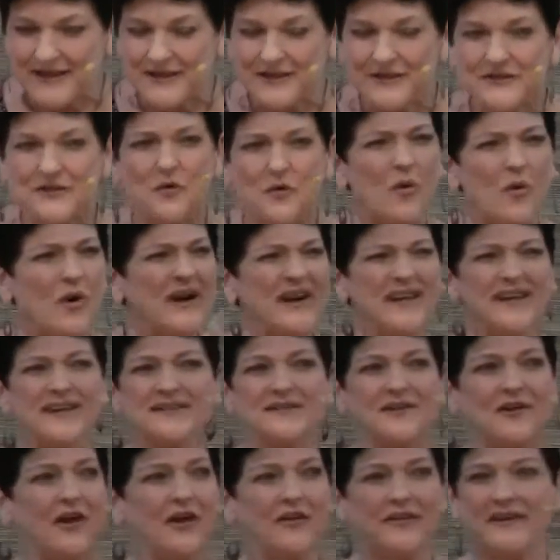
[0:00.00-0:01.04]
So what is
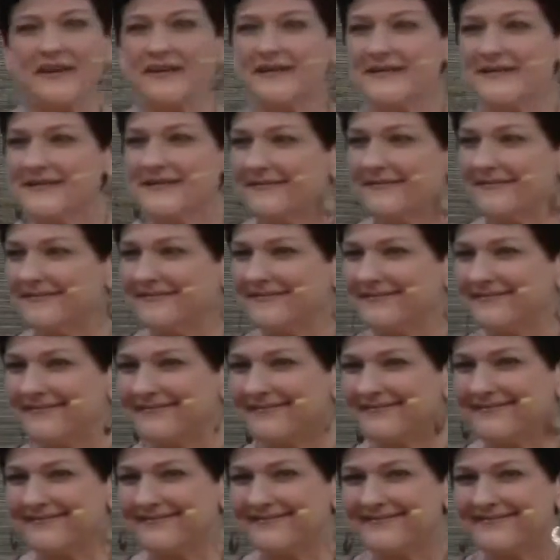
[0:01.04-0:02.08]
all this?
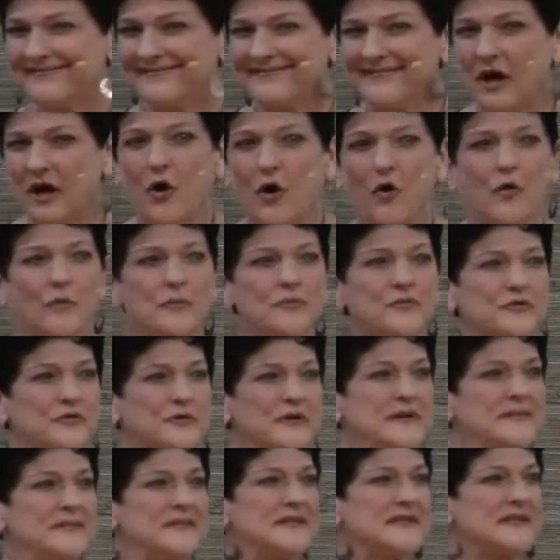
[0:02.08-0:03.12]
Hope,
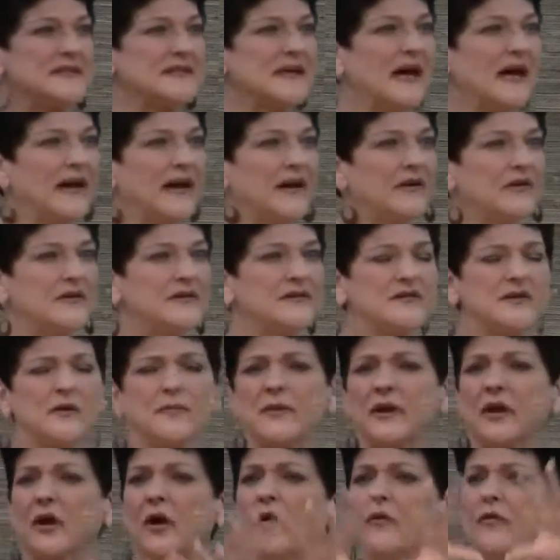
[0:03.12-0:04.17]
dreams, desires,
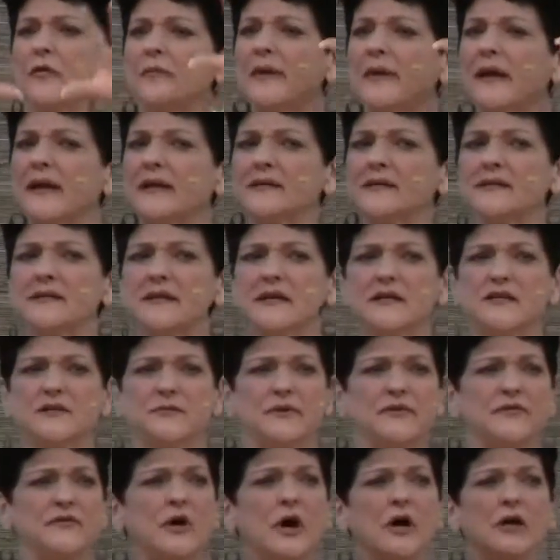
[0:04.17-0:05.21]
all the mainstays
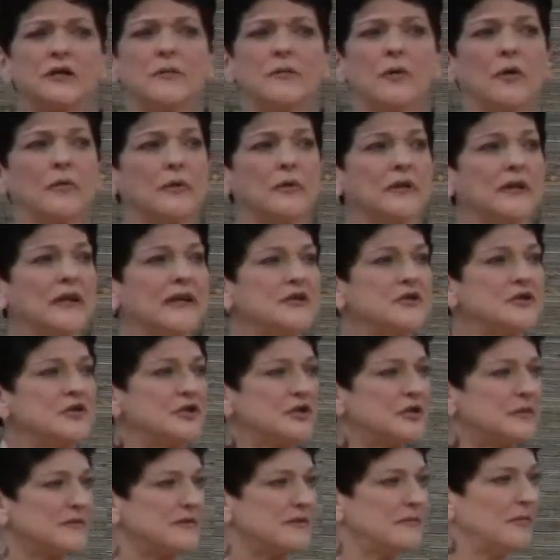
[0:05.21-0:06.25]
we've talked about,
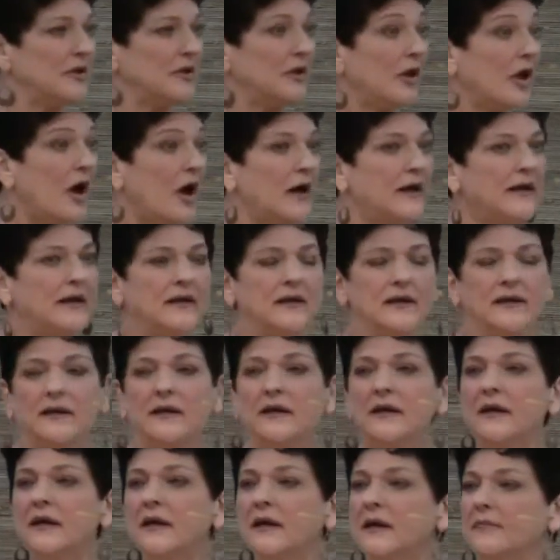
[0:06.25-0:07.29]
relationships and belonging
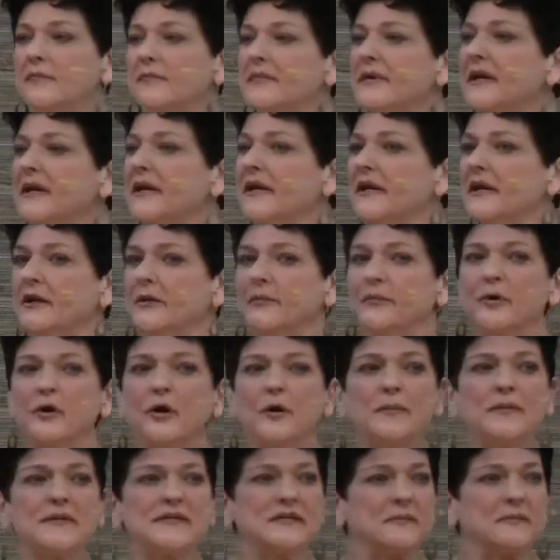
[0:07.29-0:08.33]
and meaning and
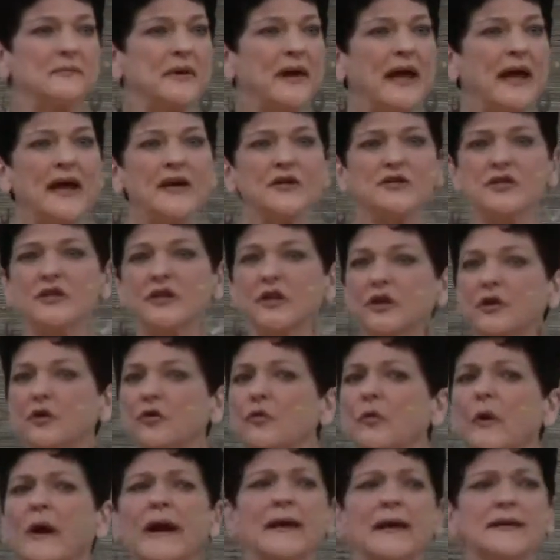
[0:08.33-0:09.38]
purpose and passion and
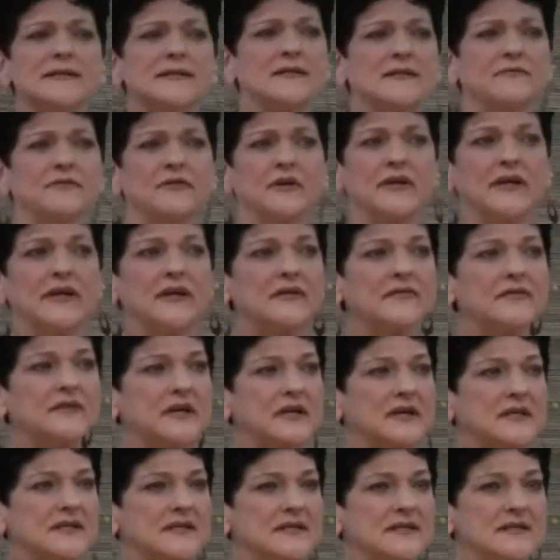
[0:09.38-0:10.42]
grace and
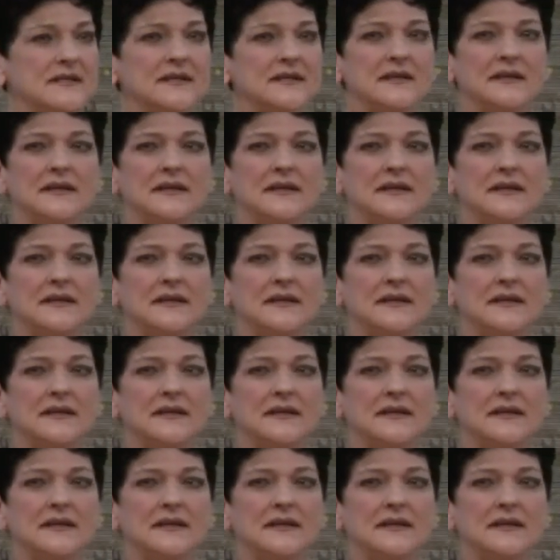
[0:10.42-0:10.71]
forgiveness.